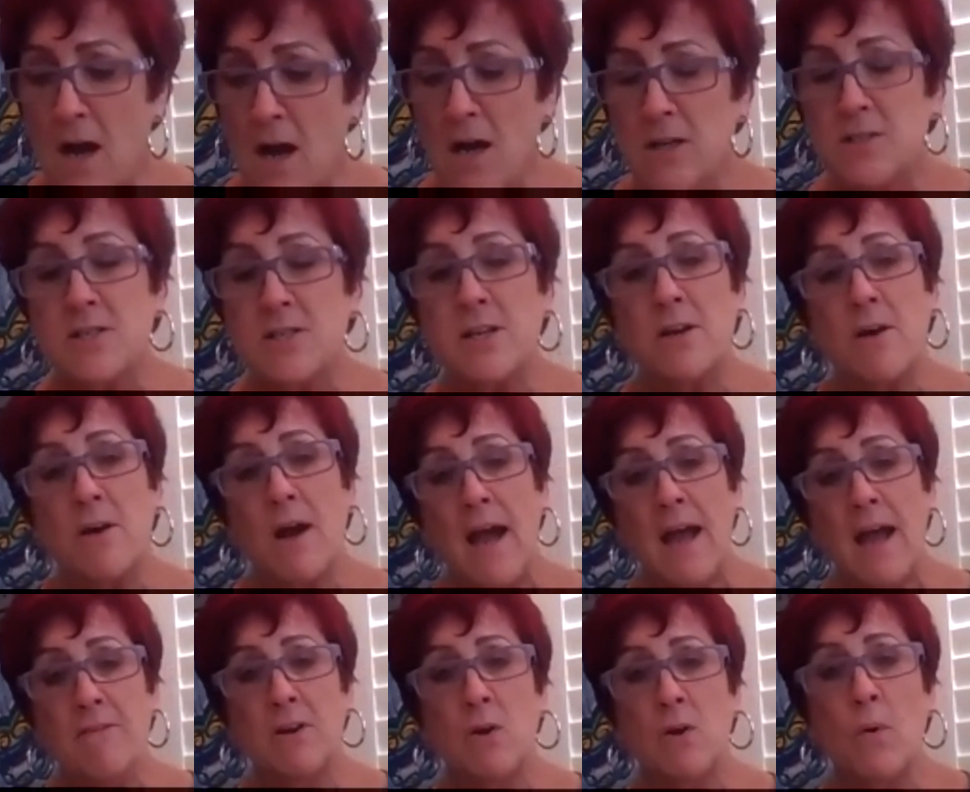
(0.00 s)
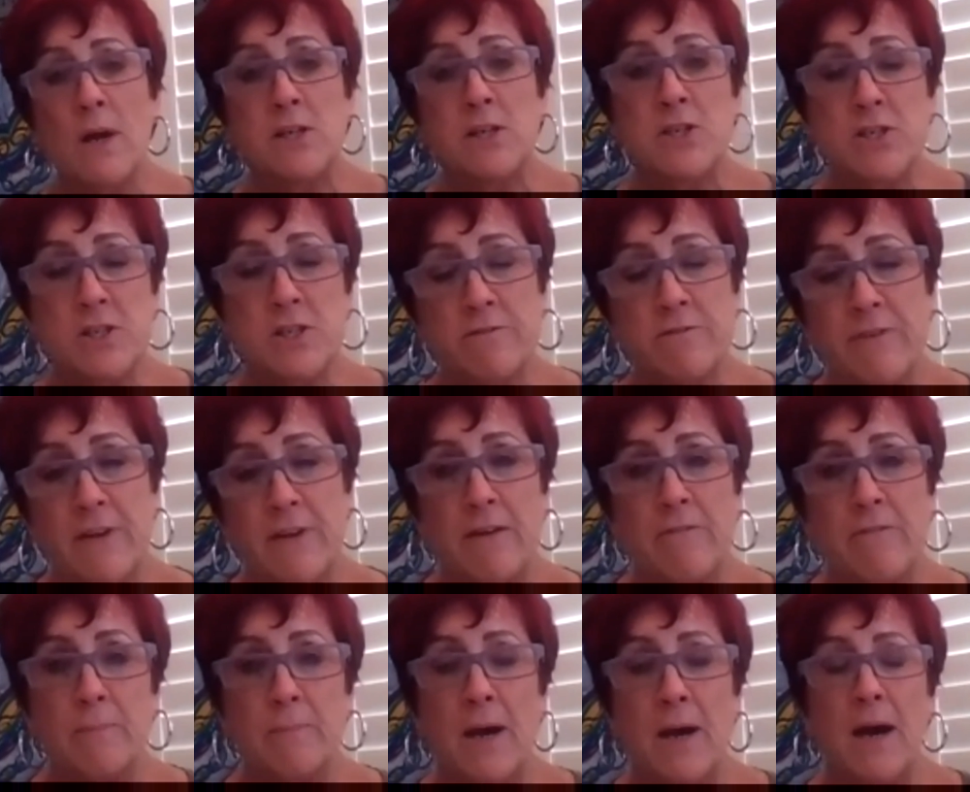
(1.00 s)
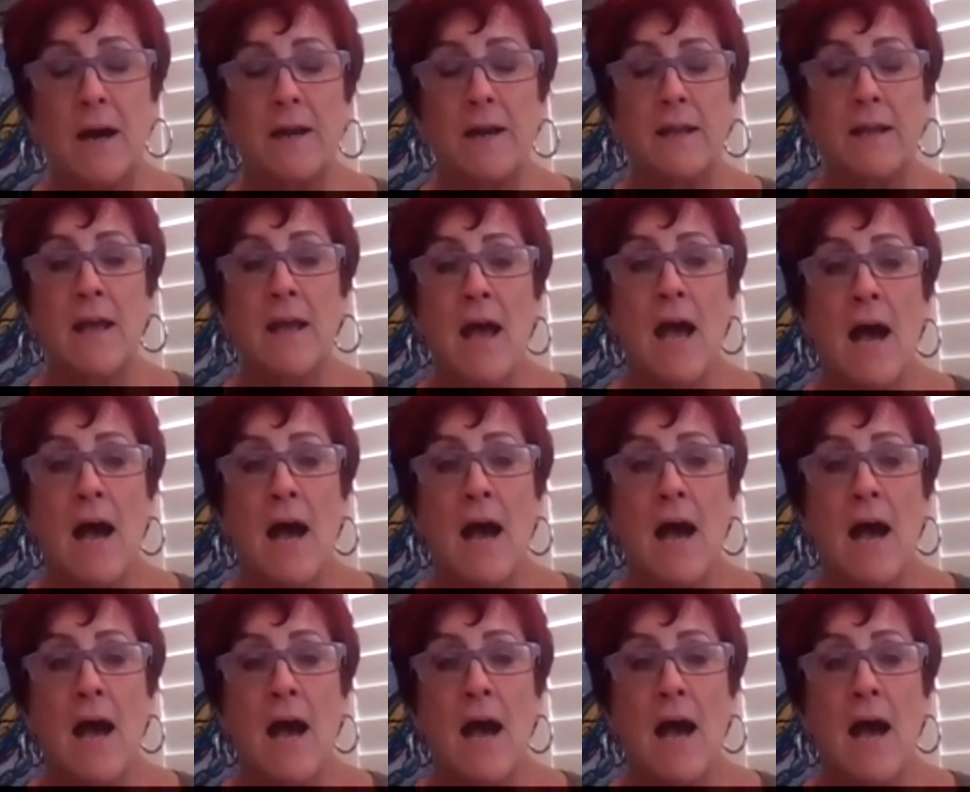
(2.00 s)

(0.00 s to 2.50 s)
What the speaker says: So I have a question for everybody.